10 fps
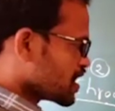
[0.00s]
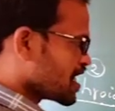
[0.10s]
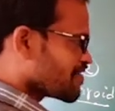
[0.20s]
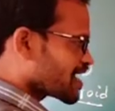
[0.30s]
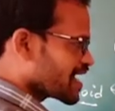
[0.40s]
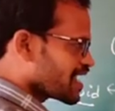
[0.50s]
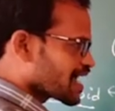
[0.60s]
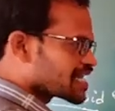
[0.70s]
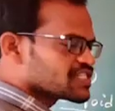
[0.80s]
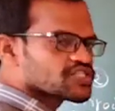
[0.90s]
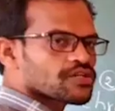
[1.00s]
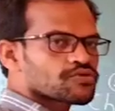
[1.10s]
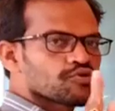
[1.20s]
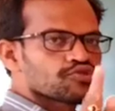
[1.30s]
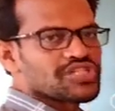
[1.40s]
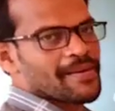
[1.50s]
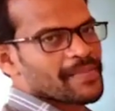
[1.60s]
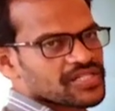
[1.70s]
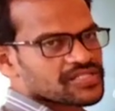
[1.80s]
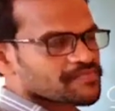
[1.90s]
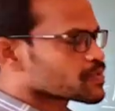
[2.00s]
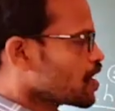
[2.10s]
In our eye consists of two chambers.